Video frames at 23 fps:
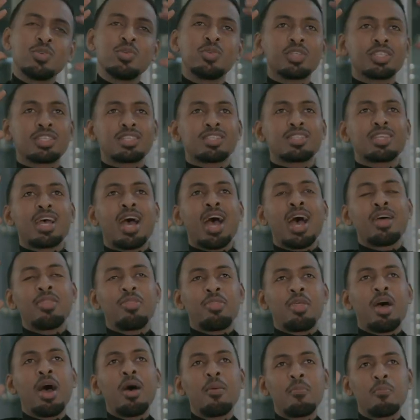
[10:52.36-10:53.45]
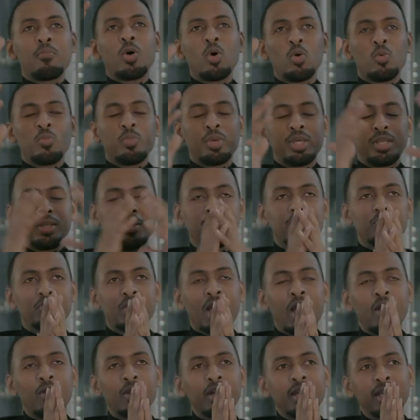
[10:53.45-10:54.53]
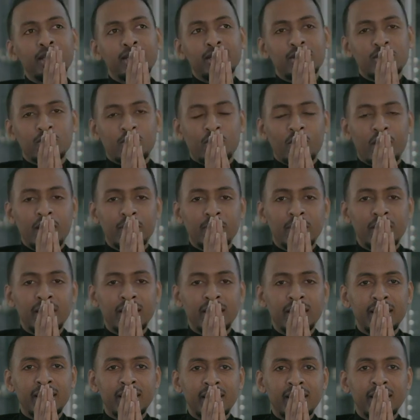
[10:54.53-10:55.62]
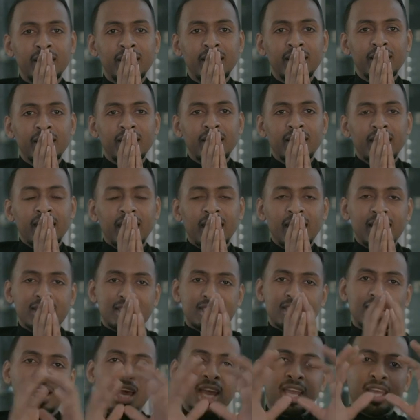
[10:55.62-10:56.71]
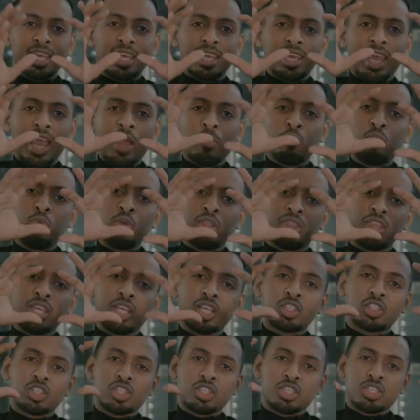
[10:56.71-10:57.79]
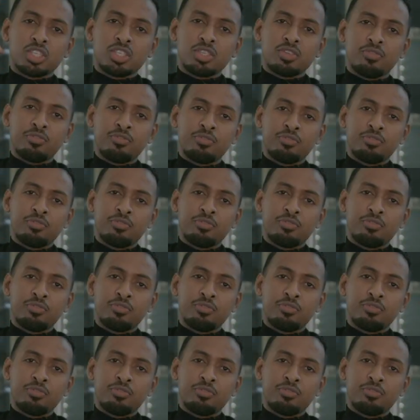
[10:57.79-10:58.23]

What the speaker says: just at that moment, how can I describe it? It's like everything just